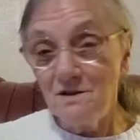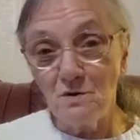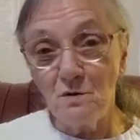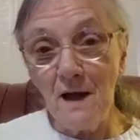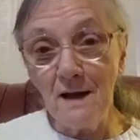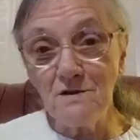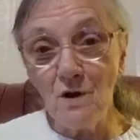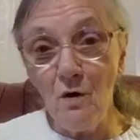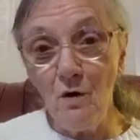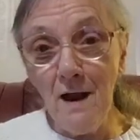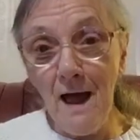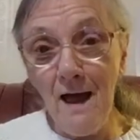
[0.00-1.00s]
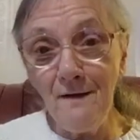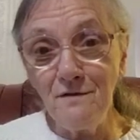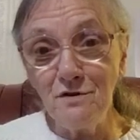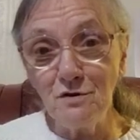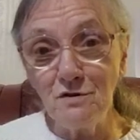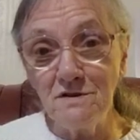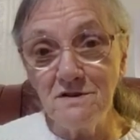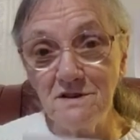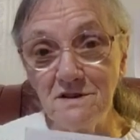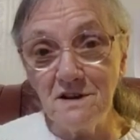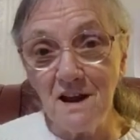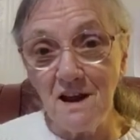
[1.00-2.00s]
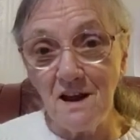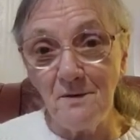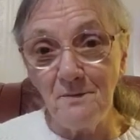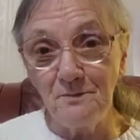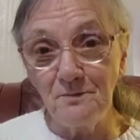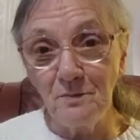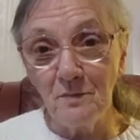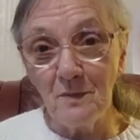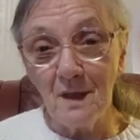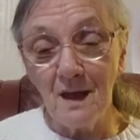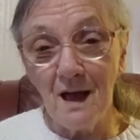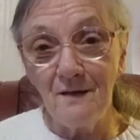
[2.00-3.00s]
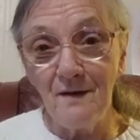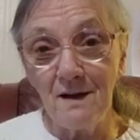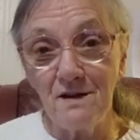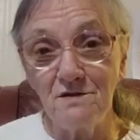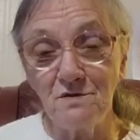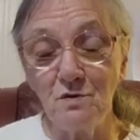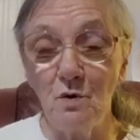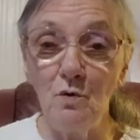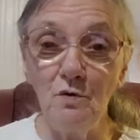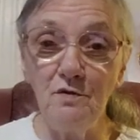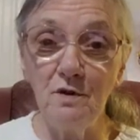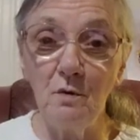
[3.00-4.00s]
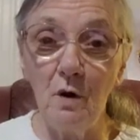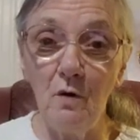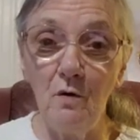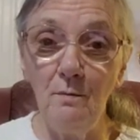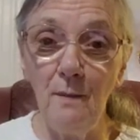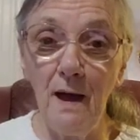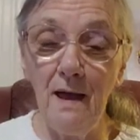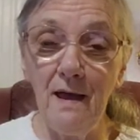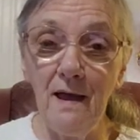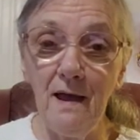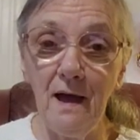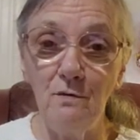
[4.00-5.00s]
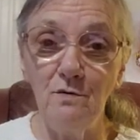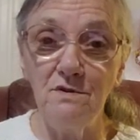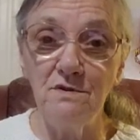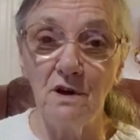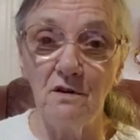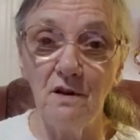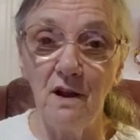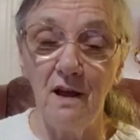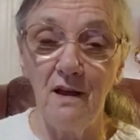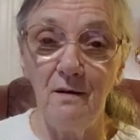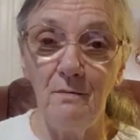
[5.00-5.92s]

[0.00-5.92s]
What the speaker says: So that's all I've done today. I've had to go through all my accounts on